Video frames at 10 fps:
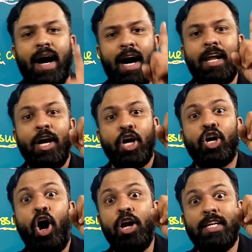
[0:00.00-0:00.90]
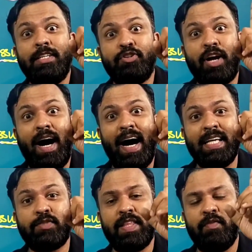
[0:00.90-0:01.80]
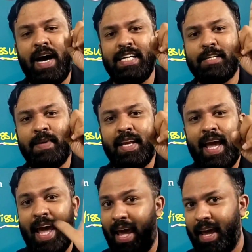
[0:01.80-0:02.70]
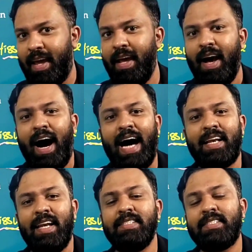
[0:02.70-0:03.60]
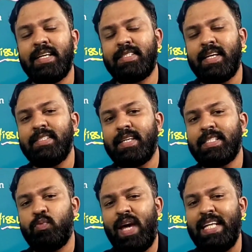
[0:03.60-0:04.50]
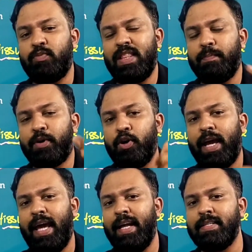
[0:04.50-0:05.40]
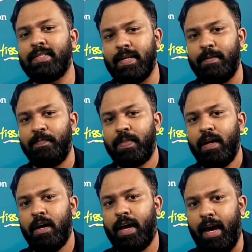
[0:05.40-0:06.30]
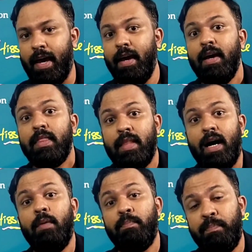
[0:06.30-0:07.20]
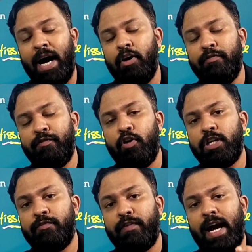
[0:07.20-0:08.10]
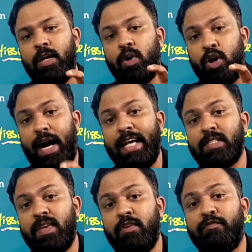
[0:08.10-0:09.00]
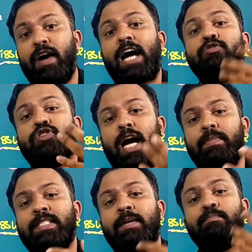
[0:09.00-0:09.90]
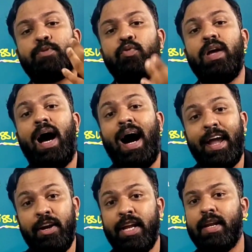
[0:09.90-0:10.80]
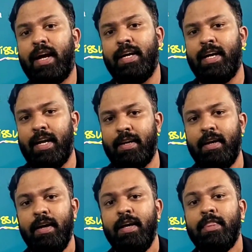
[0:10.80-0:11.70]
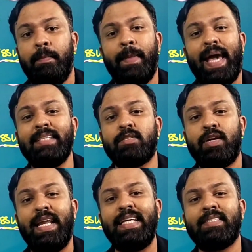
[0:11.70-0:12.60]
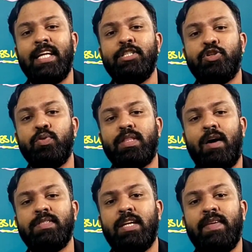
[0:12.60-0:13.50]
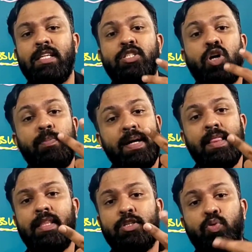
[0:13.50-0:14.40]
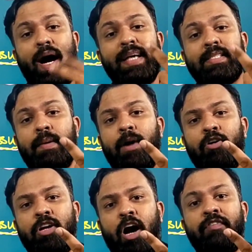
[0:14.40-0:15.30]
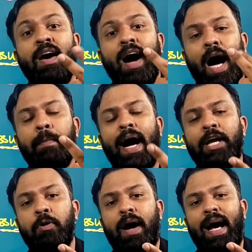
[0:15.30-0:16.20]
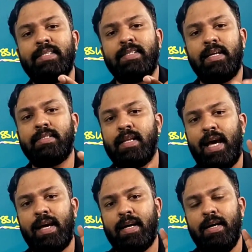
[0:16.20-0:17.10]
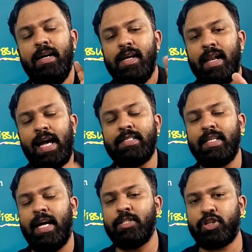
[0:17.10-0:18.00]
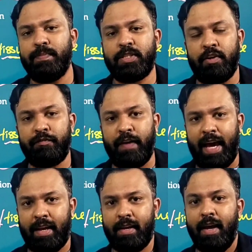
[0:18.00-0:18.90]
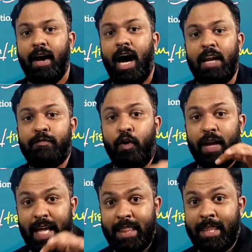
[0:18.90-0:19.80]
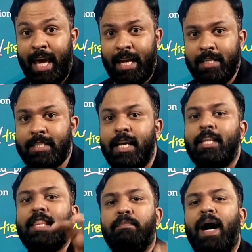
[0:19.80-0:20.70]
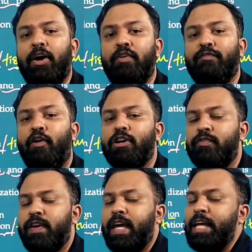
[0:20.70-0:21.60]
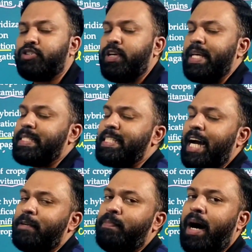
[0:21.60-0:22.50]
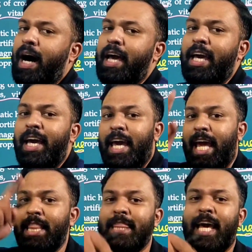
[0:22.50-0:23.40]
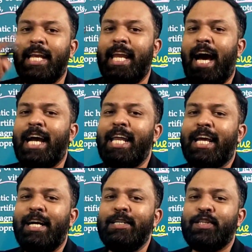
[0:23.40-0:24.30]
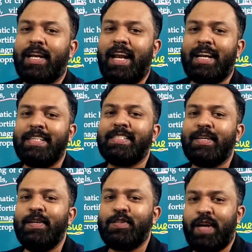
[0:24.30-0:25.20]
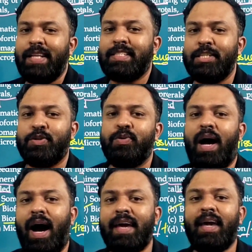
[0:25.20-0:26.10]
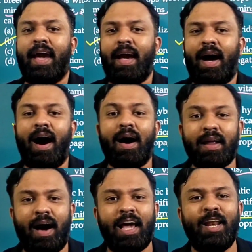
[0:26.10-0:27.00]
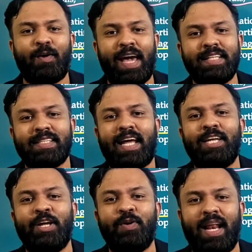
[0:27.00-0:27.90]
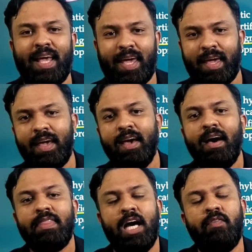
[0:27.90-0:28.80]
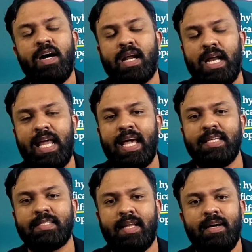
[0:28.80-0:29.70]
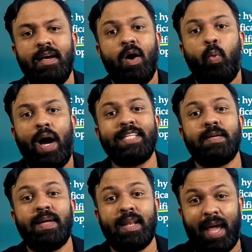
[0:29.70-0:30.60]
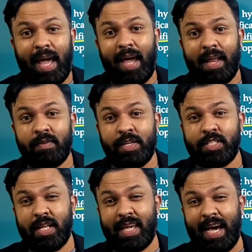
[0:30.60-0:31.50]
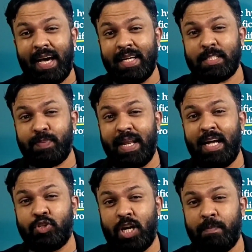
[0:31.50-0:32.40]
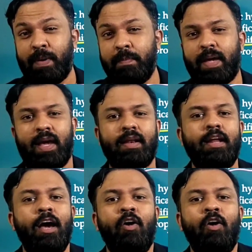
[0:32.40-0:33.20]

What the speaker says: are golden rice with vitamin A, Atlas 66 wheat with the proteins. Okay, the biofortified rice with the 5 times improved iodine content. The maize released in 2000 with double the twice amount of amino acids like lysine and tryptophan. And for Indians, the biofortification is done by Indian Agricultural Research Institute IARI located at New Delhi. They were released vitamin A enriched carrot, spinach and pumpkin,